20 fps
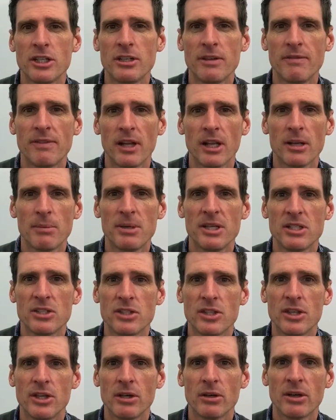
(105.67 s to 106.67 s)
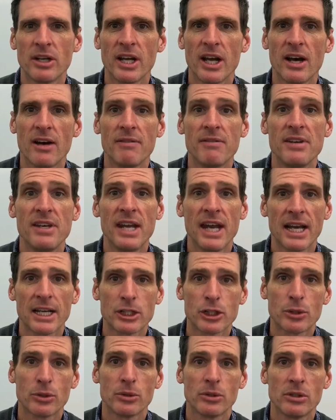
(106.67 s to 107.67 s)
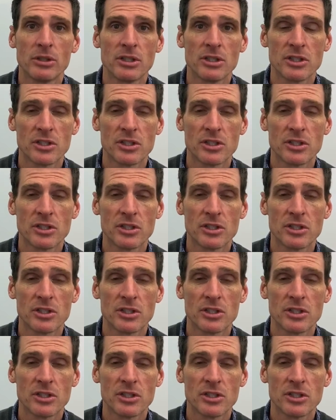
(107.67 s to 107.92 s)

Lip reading: to develop his theory of natural